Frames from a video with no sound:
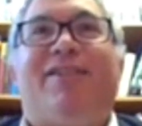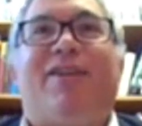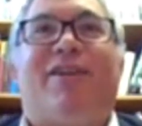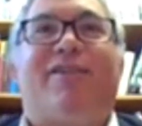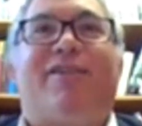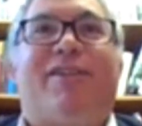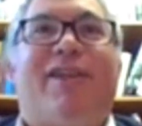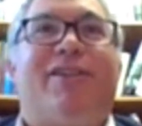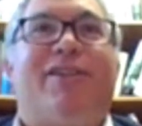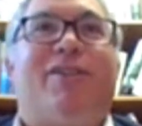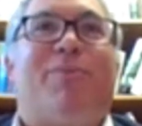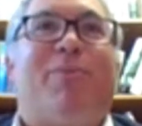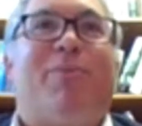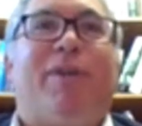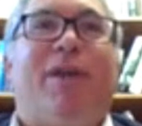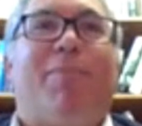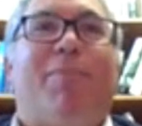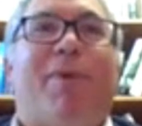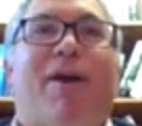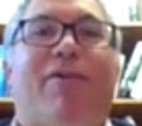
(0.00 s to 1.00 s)
is
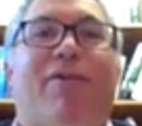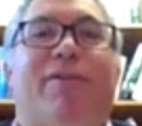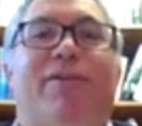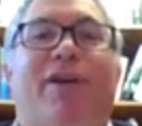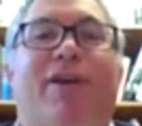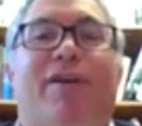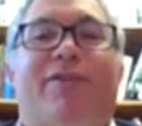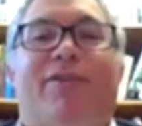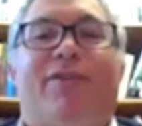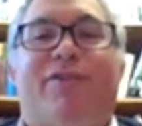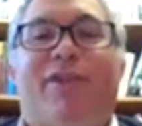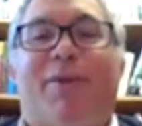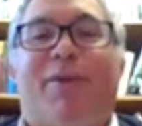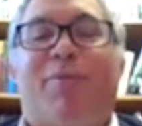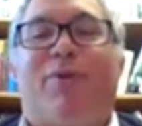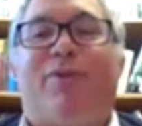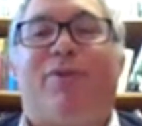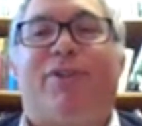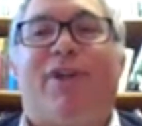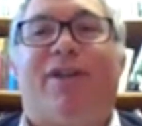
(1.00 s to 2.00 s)
ostensibly about Dr.
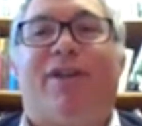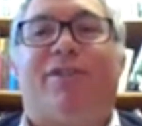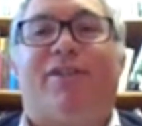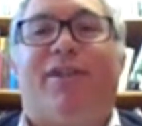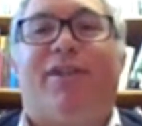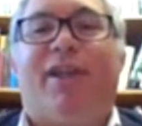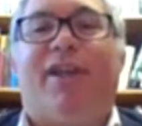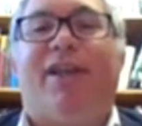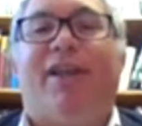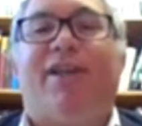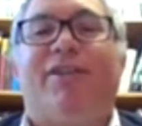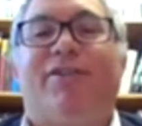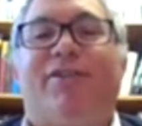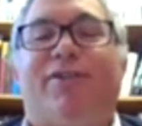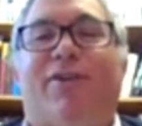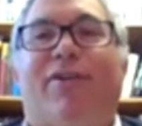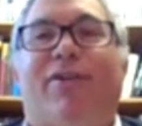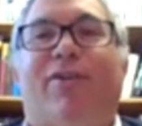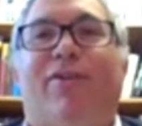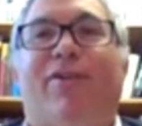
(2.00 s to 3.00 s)
Samuel Johnson and his
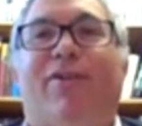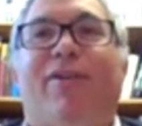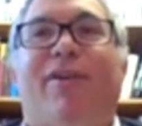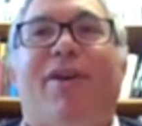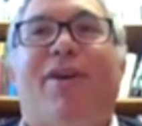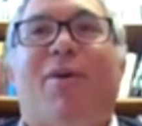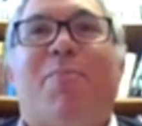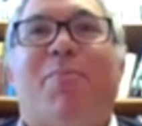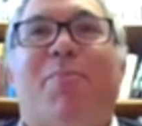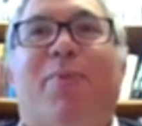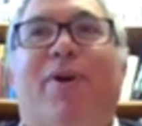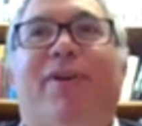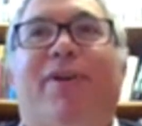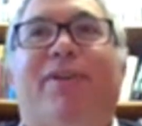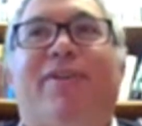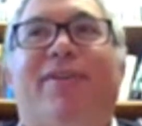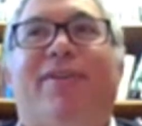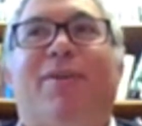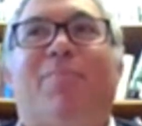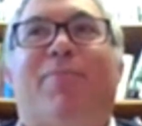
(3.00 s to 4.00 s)
circle,
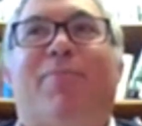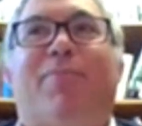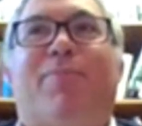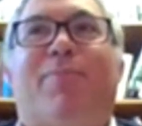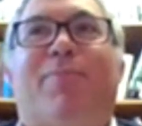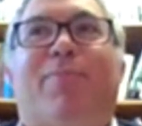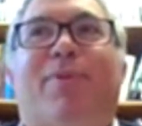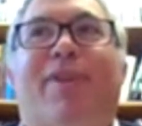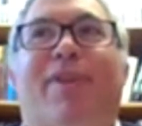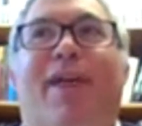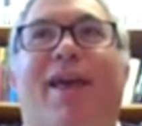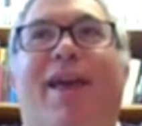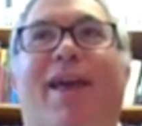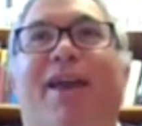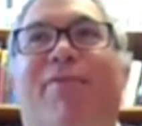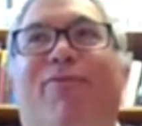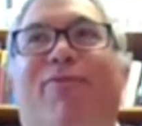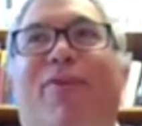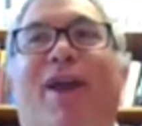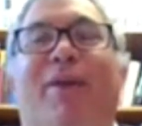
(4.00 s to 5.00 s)
but the
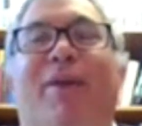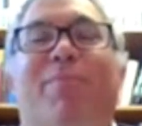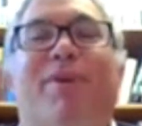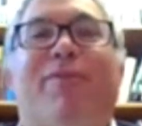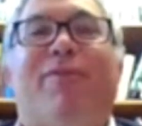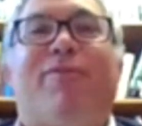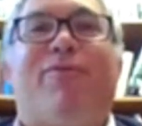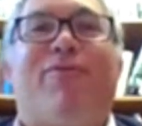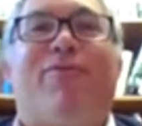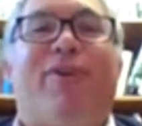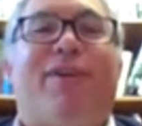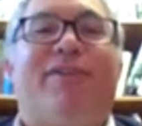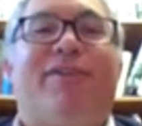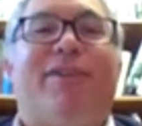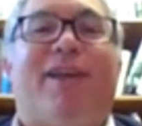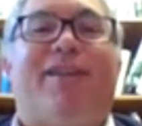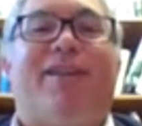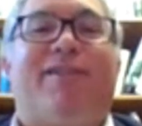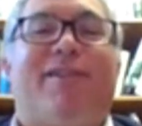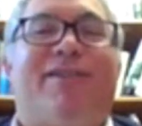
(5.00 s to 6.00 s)
play fragment
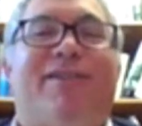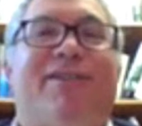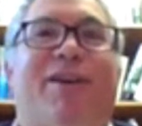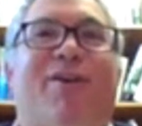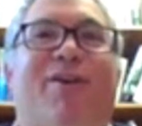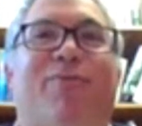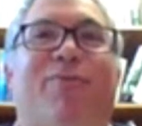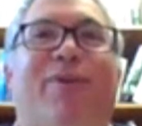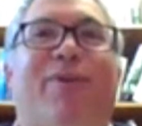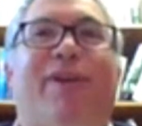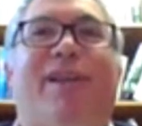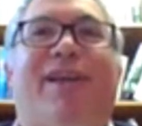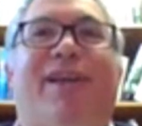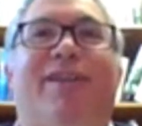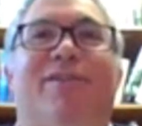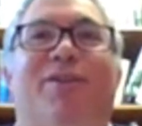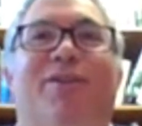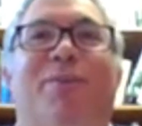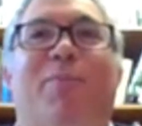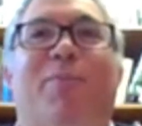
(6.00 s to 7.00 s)
fixates itself really
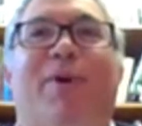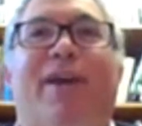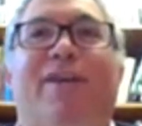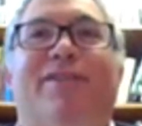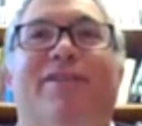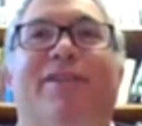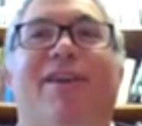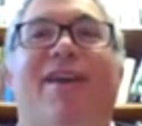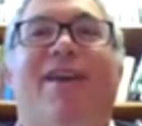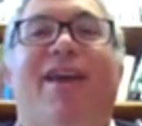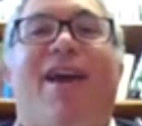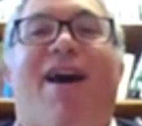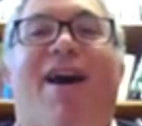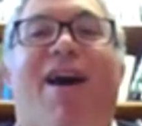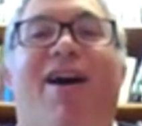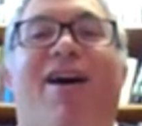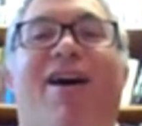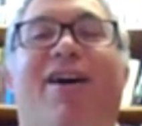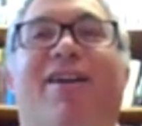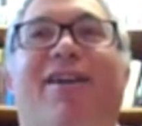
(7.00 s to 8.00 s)
in some ways
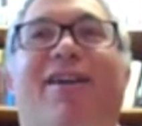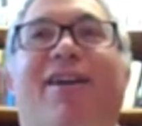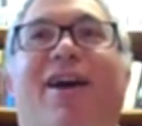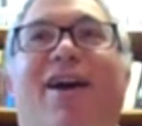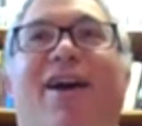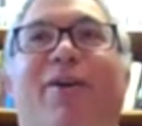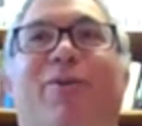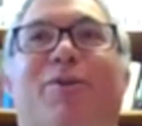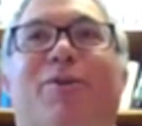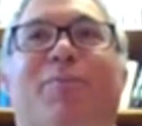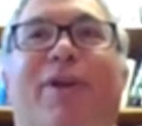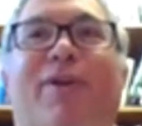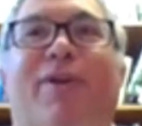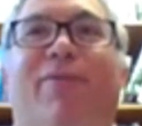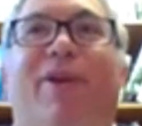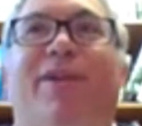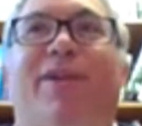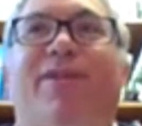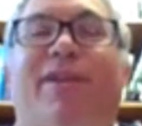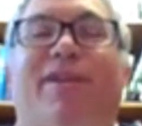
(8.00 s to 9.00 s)
on Irish
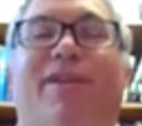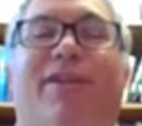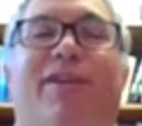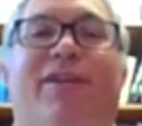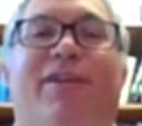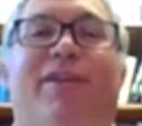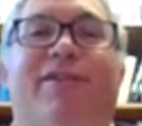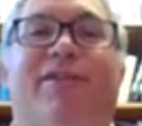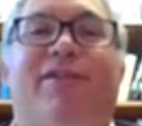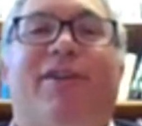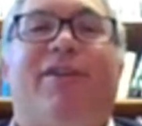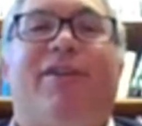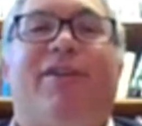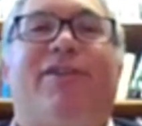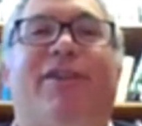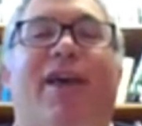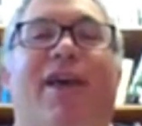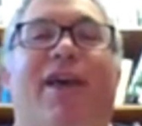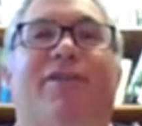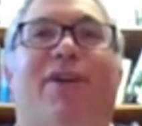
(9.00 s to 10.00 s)
playwrights in London,
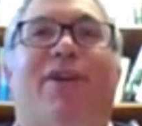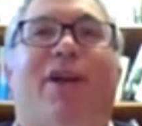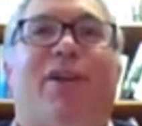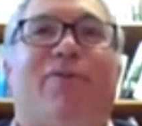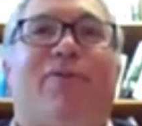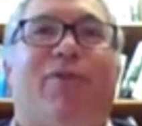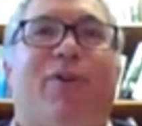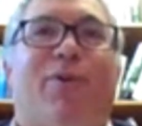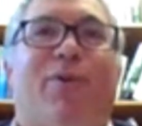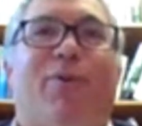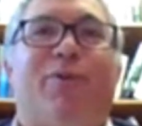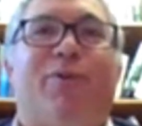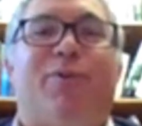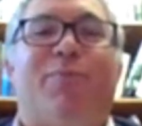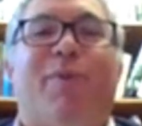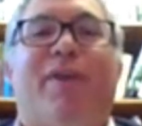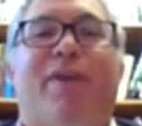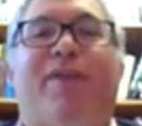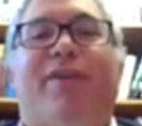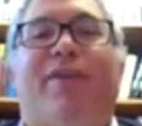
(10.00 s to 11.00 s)
such as Oliver
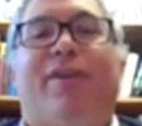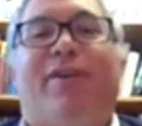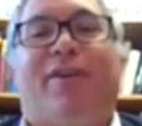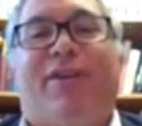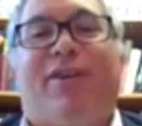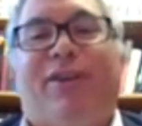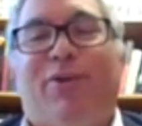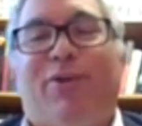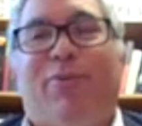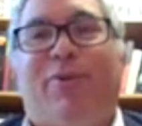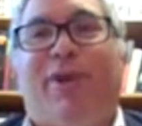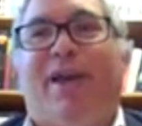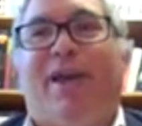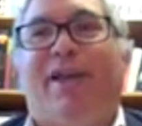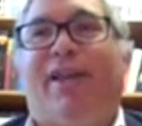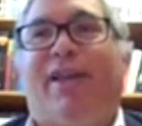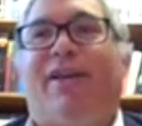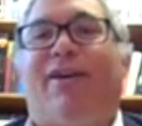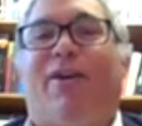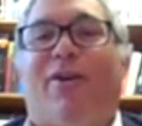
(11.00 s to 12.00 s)
Goldsmith, Hugh
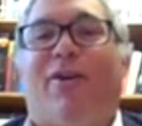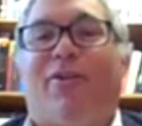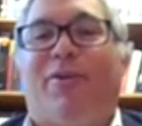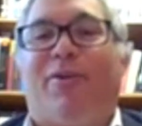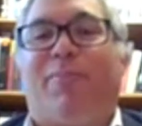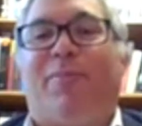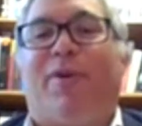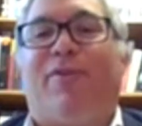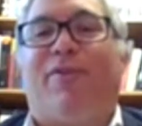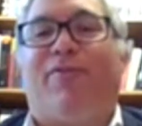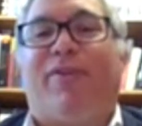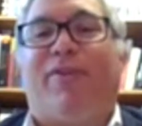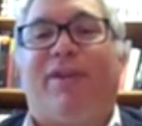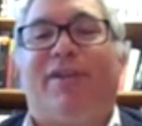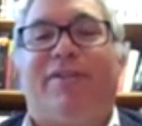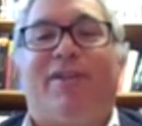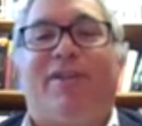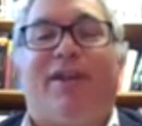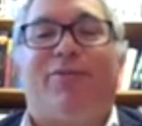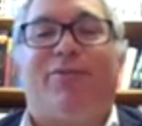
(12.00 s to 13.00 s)
Kelly, Arthur Murphy,
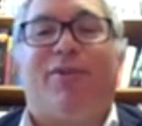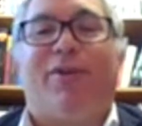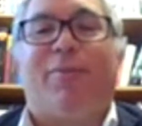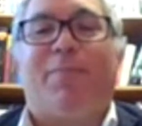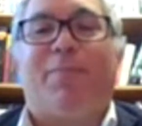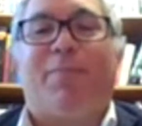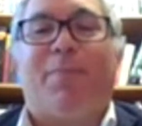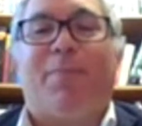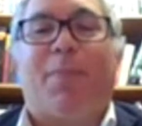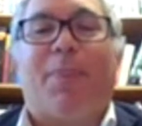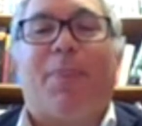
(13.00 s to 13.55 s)
etc.